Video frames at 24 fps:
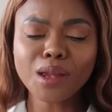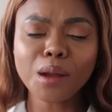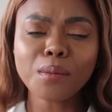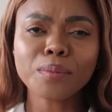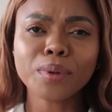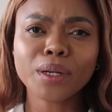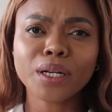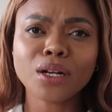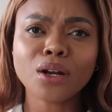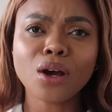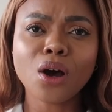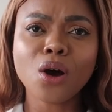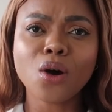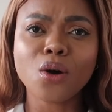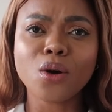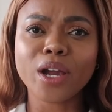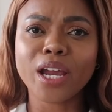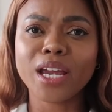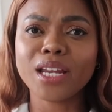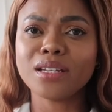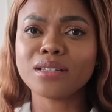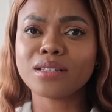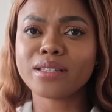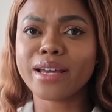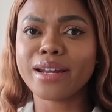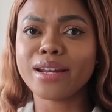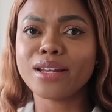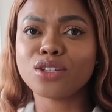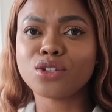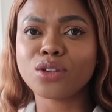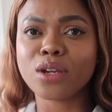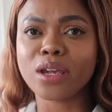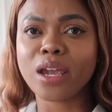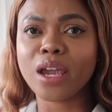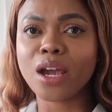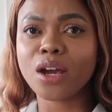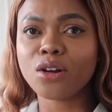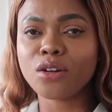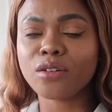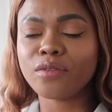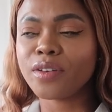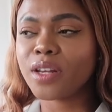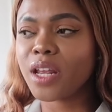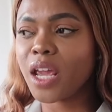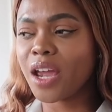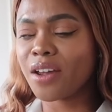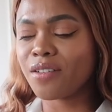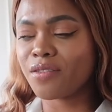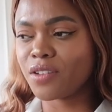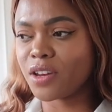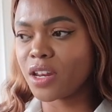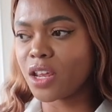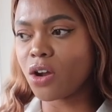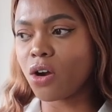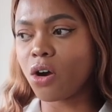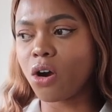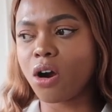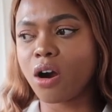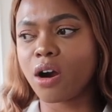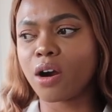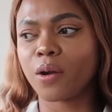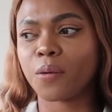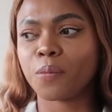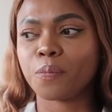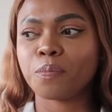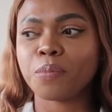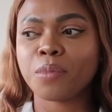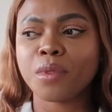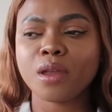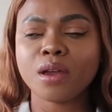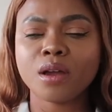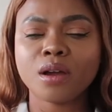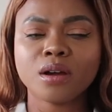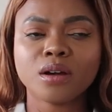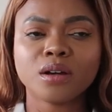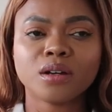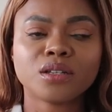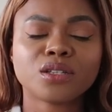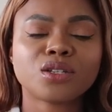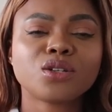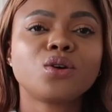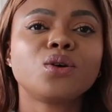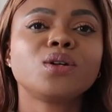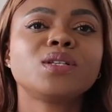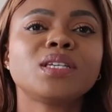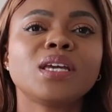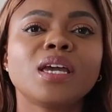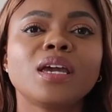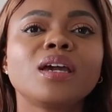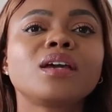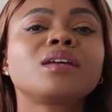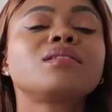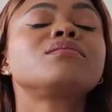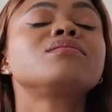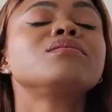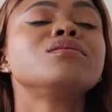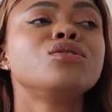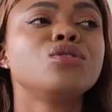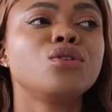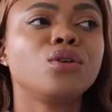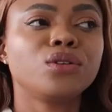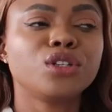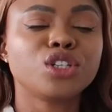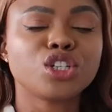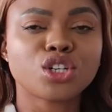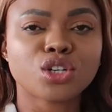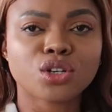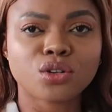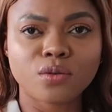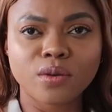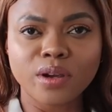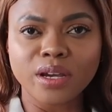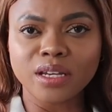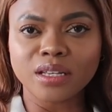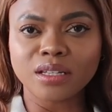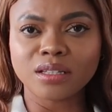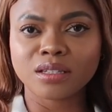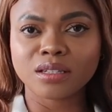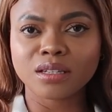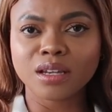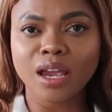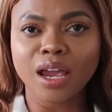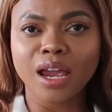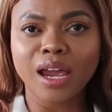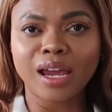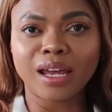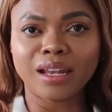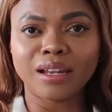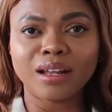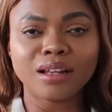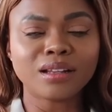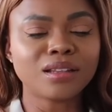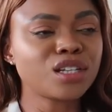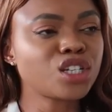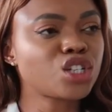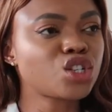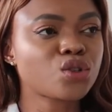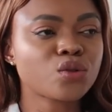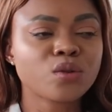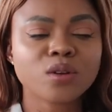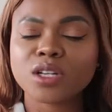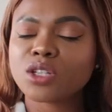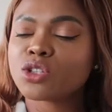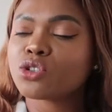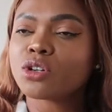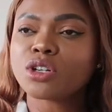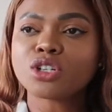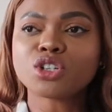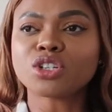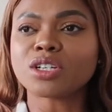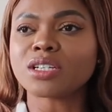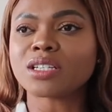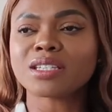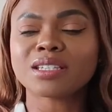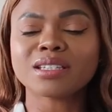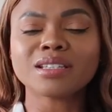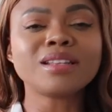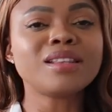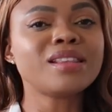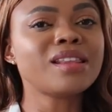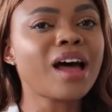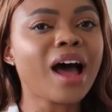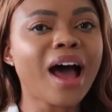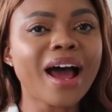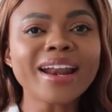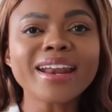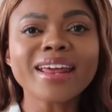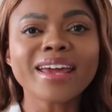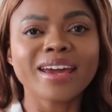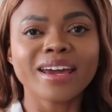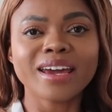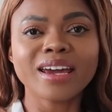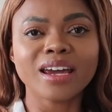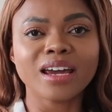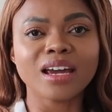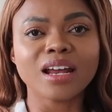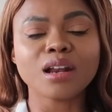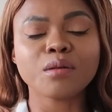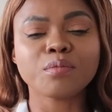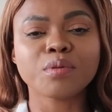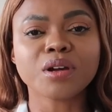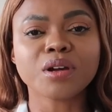But no, he decided to get off the FDR to go take, you know, the streets. And the streets are just not it.